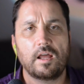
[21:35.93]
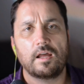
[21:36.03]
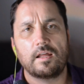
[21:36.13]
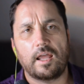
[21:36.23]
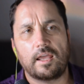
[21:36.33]

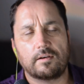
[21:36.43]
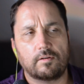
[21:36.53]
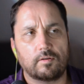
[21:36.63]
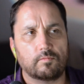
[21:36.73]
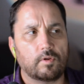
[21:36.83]
And
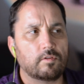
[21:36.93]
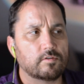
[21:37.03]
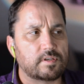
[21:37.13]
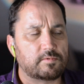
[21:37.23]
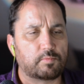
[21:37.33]
in those
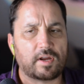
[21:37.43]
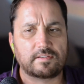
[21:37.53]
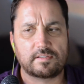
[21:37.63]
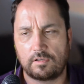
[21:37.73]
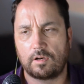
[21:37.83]
types of
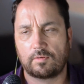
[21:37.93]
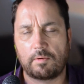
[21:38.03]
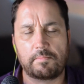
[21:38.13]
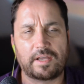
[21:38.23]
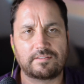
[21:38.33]
practices, coming
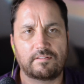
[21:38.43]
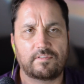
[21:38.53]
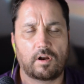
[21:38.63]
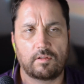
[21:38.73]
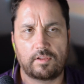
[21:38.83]
back to
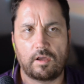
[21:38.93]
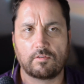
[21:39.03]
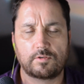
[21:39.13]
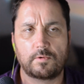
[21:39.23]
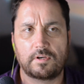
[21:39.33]
are they all
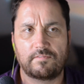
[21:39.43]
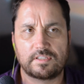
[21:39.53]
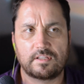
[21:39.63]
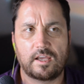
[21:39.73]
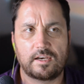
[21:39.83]
doing
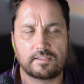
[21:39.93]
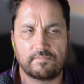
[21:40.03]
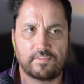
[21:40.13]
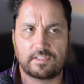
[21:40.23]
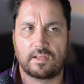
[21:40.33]
Invisalign? Is
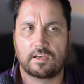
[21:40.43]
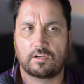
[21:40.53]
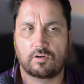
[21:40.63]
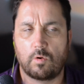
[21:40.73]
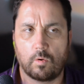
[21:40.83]
Invisalign
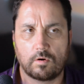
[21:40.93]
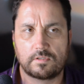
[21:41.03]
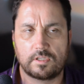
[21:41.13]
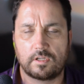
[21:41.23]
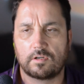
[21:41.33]
core to
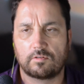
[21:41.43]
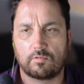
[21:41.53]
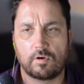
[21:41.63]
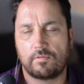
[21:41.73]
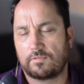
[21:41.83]
their
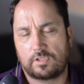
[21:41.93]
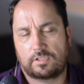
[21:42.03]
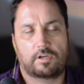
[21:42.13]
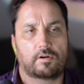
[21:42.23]
growth? Just curious.